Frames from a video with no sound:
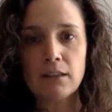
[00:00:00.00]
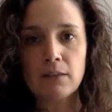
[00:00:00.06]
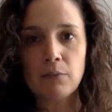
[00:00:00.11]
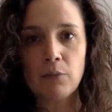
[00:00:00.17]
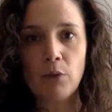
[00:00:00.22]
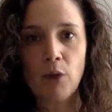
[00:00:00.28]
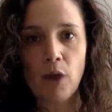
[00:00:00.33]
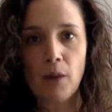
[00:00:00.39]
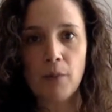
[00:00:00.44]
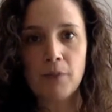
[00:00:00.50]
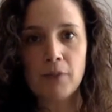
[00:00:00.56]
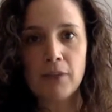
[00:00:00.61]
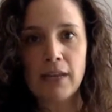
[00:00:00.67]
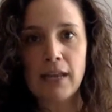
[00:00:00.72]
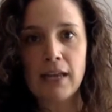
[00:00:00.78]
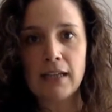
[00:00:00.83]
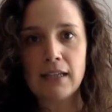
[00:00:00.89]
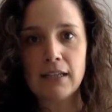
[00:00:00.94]
prompts
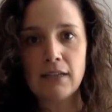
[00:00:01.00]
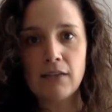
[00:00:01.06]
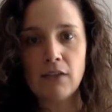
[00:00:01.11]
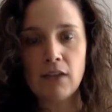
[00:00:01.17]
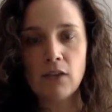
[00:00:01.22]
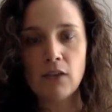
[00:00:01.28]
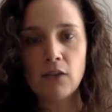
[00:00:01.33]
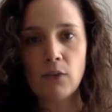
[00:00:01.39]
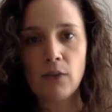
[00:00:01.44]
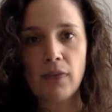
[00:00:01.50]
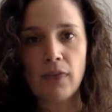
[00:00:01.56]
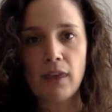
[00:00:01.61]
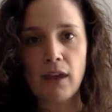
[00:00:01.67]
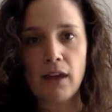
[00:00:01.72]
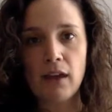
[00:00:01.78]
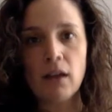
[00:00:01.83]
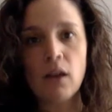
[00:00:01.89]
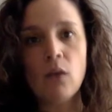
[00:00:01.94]
and activities with
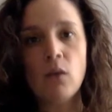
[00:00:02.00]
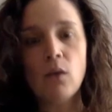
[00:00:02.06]
that,